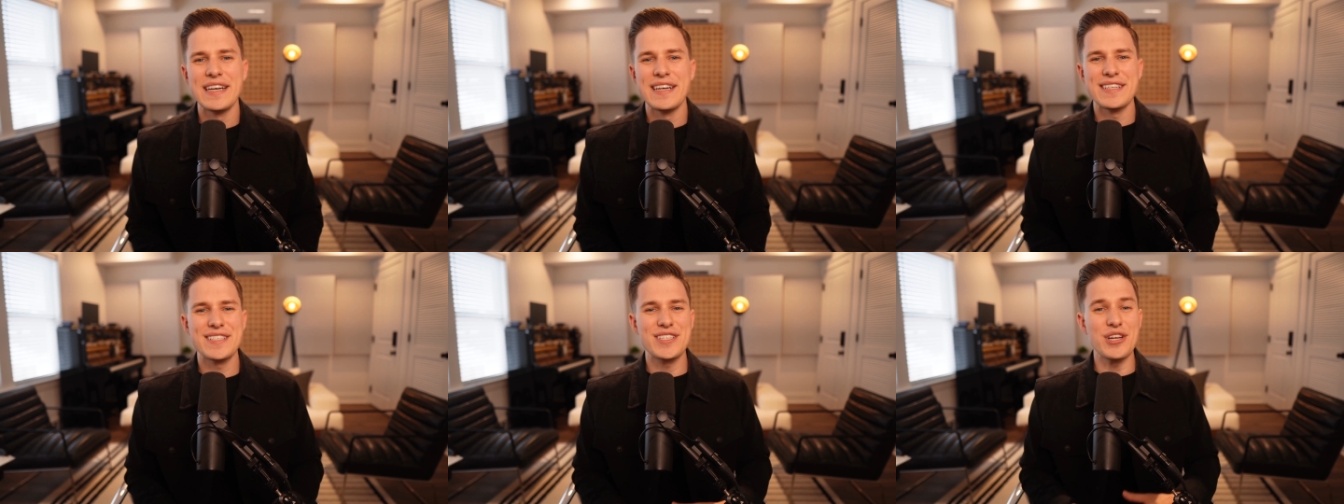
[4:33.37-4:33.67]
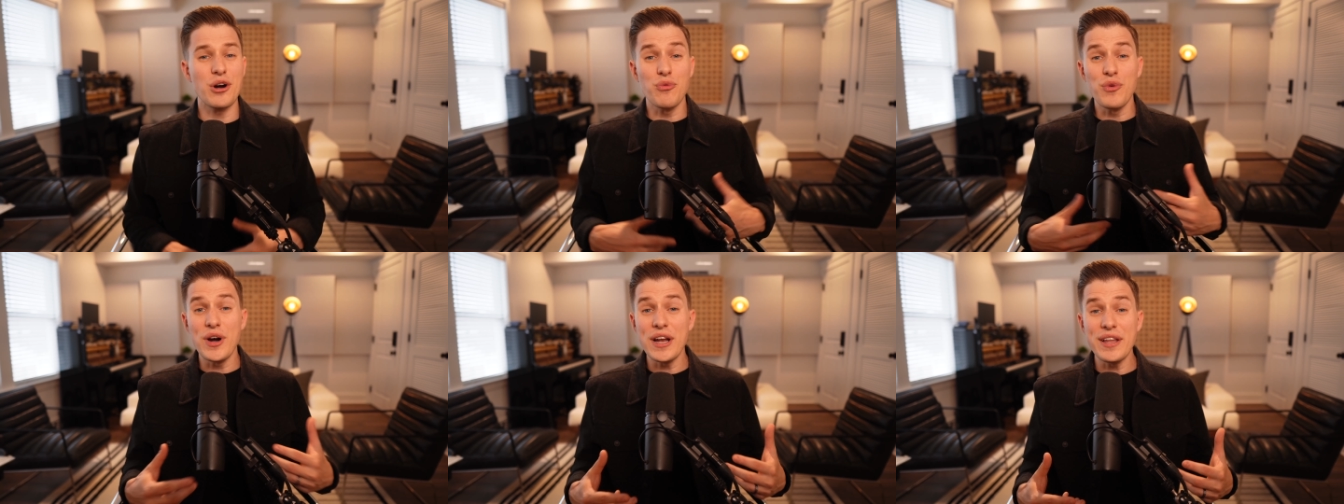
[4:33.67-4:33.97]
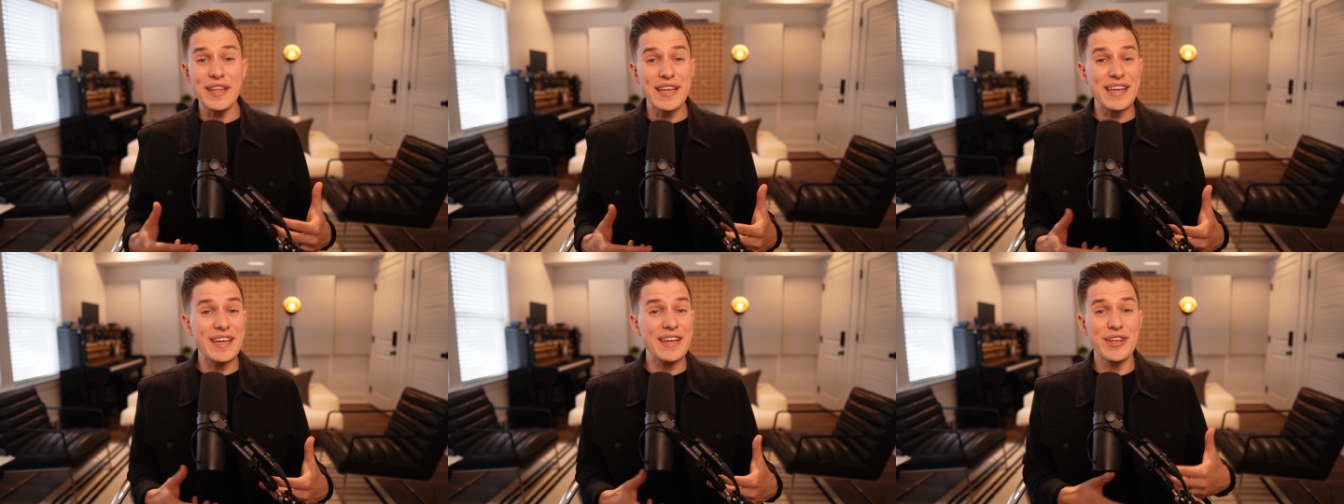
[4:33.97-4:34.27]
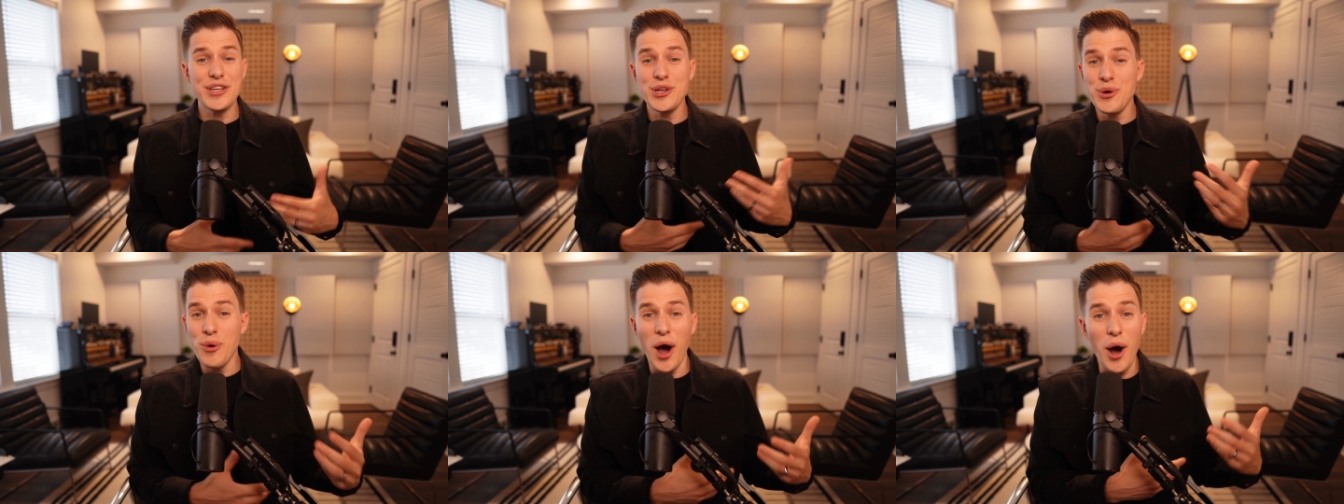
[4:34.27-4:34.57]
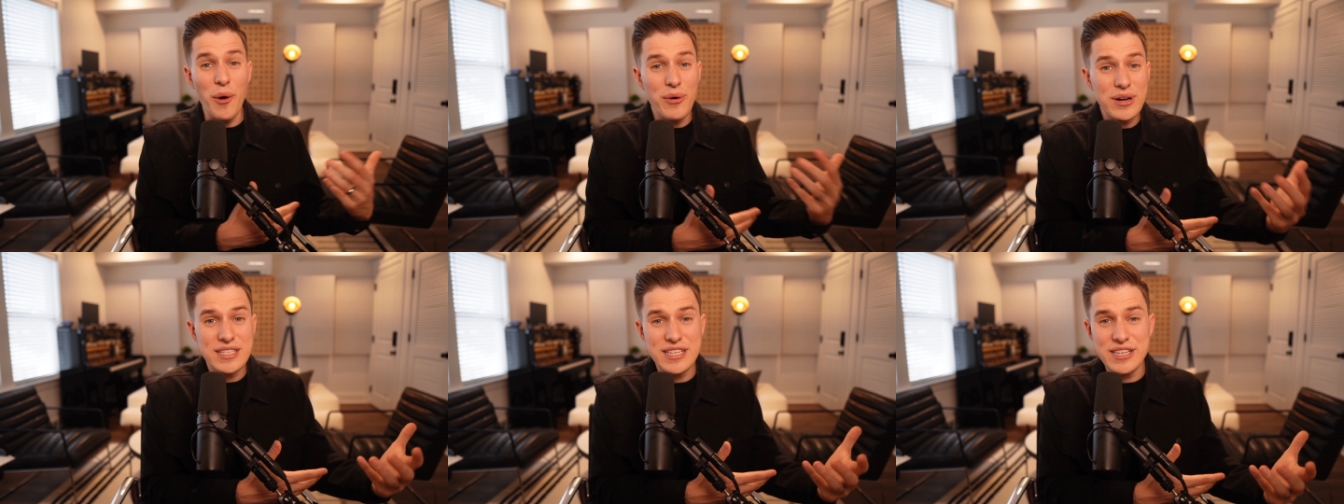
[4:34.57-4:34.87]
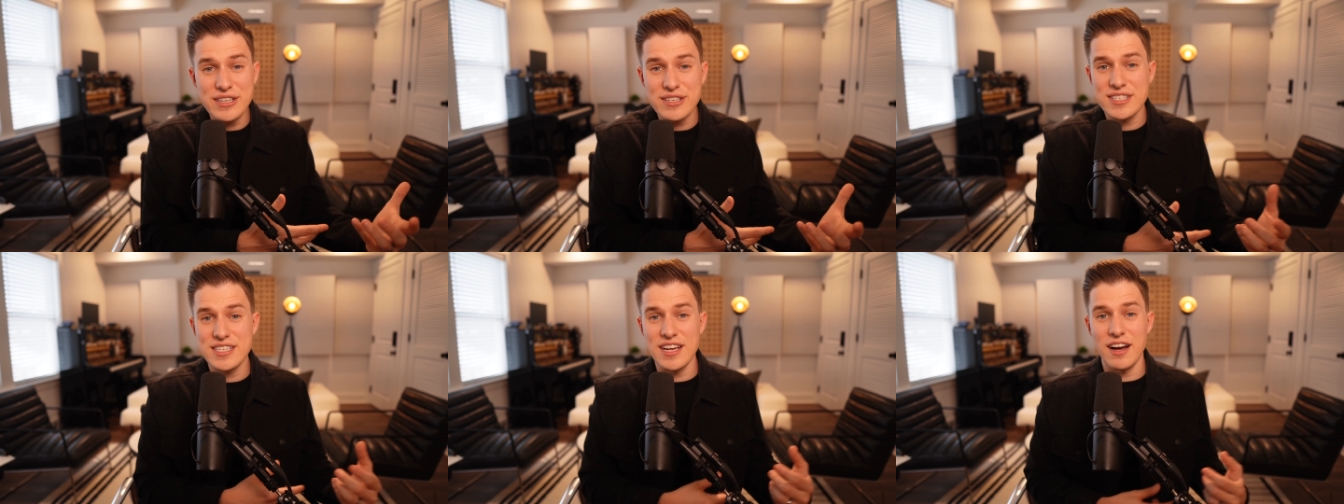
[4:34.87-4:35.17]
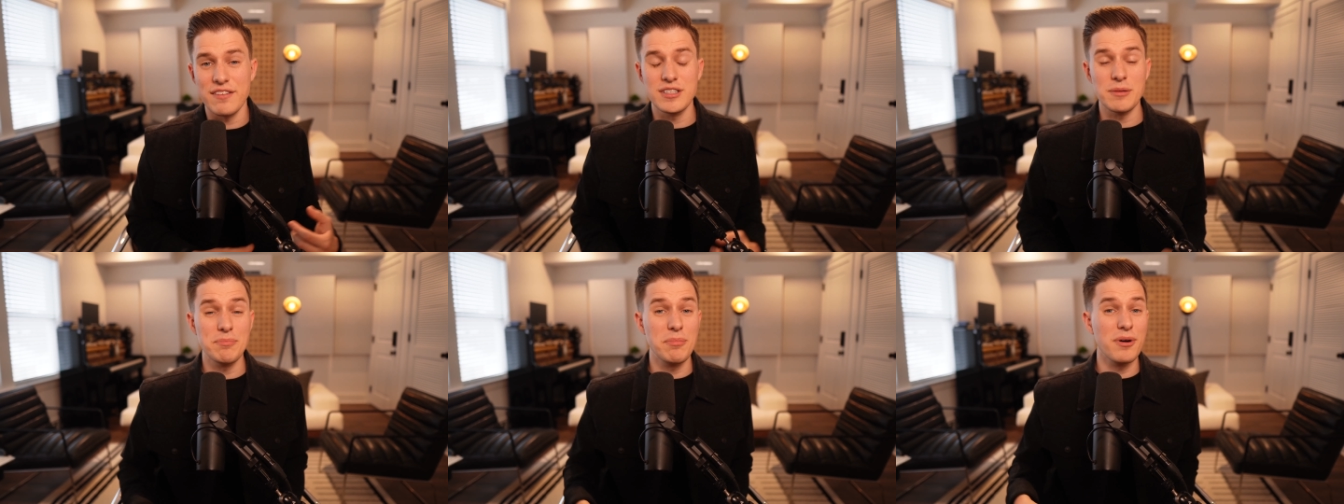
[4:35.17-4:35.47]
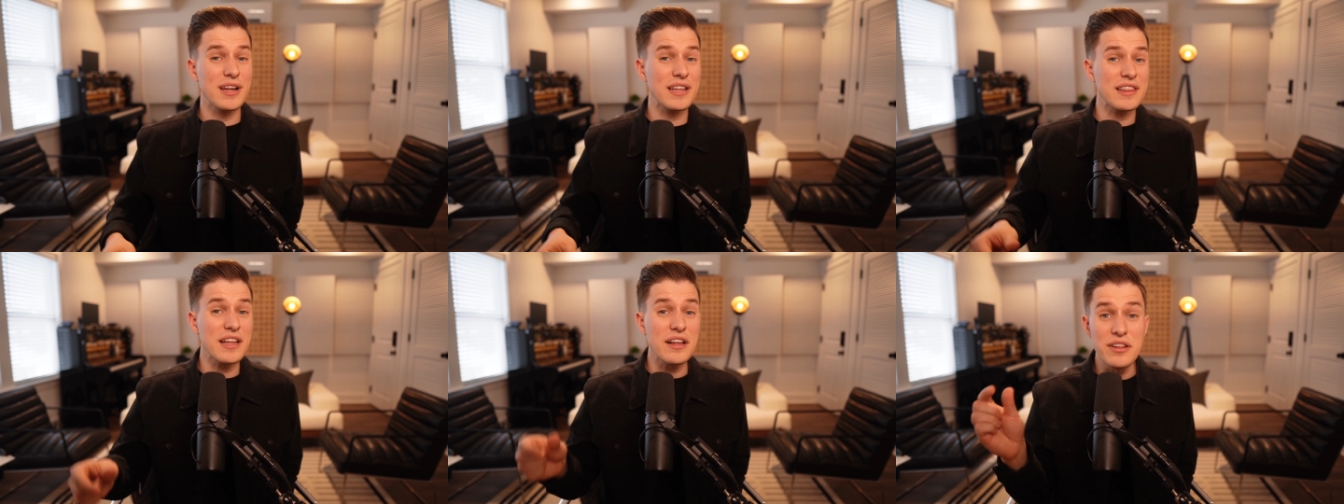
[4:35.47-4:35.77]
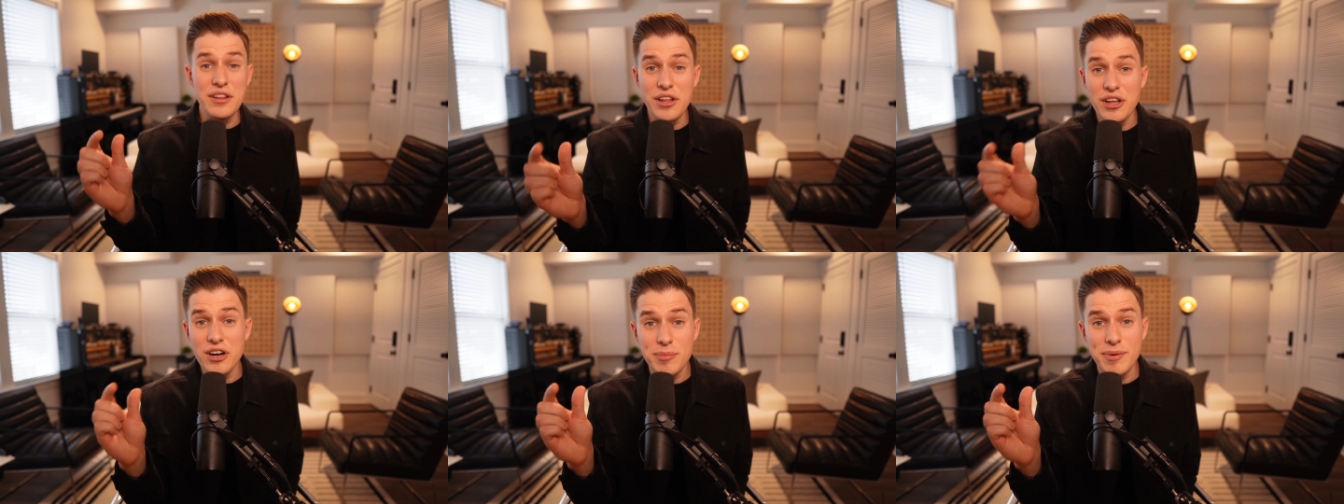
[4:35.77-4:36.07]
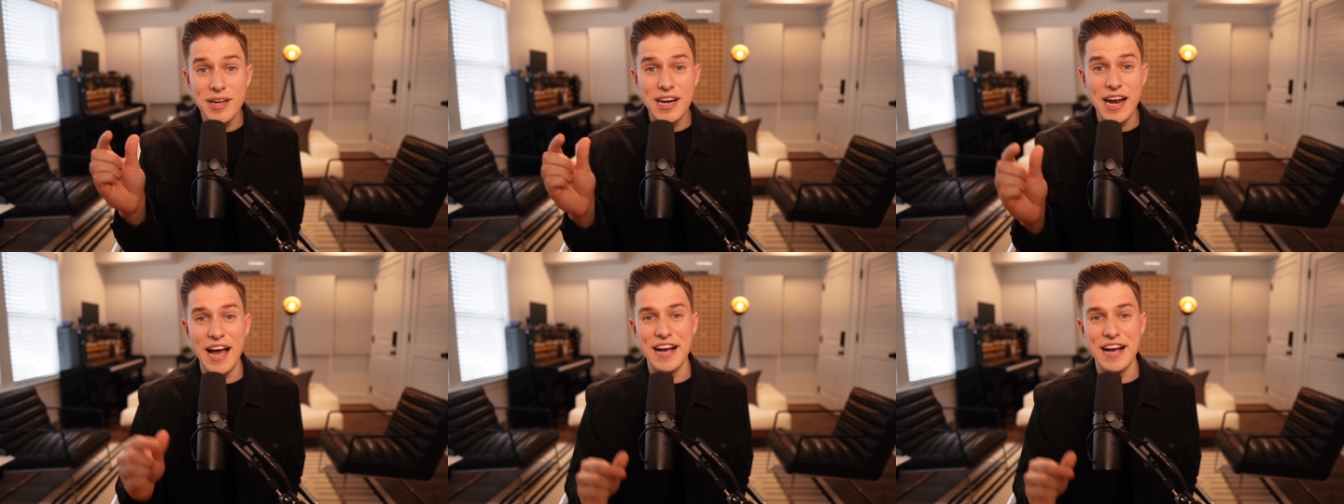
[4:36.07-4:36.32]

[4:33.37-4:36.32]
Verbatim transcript: So really, you owe it to yourself to put in the little bit of